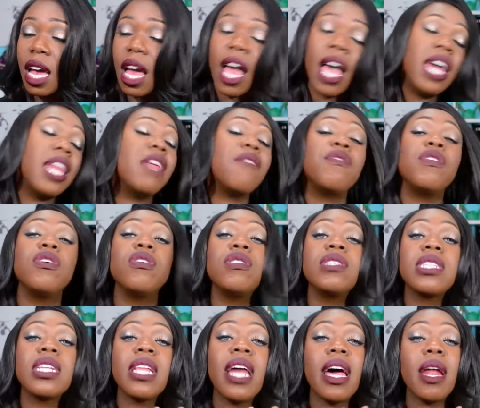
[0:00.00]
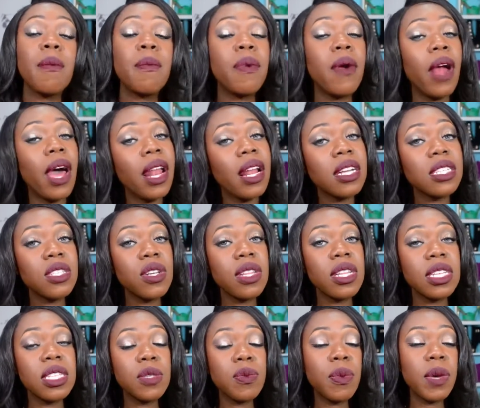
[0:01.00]
and if you use a lot of product on
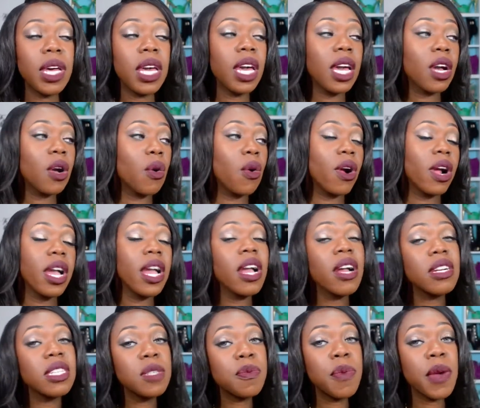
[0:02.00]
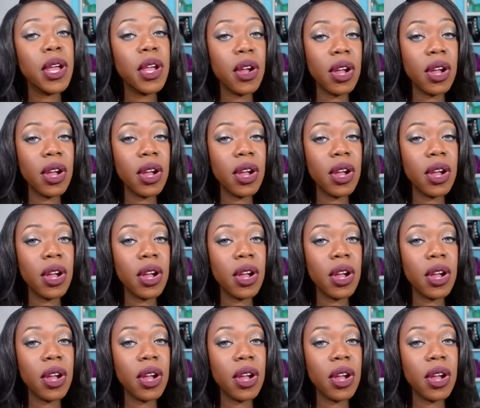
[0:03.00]
this wig or hairspray or